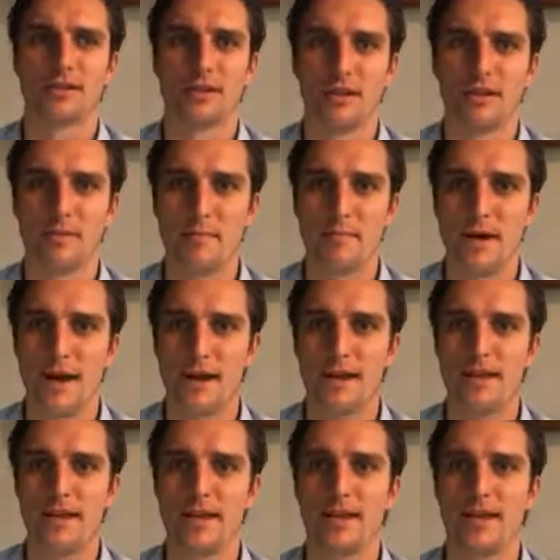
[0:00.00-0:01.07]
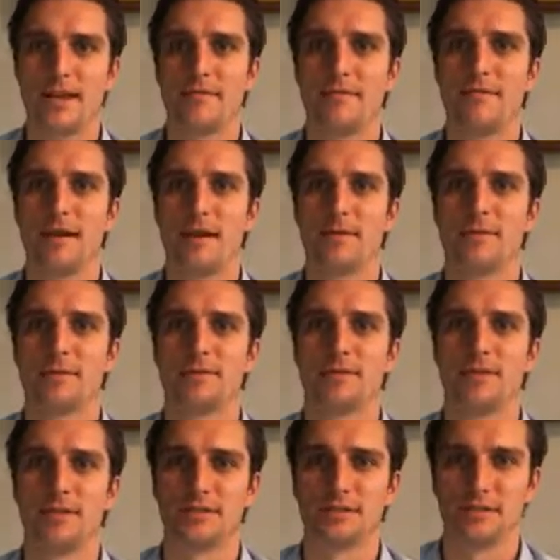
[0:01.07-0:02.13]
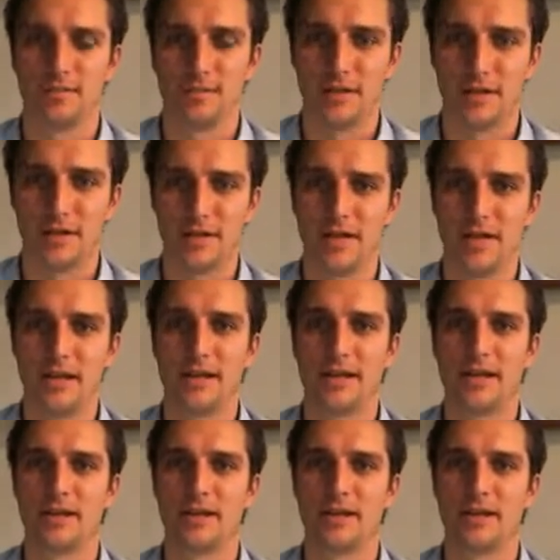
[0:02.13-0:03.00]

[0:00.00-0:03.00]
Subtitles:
a lot of money and founders were disappearing.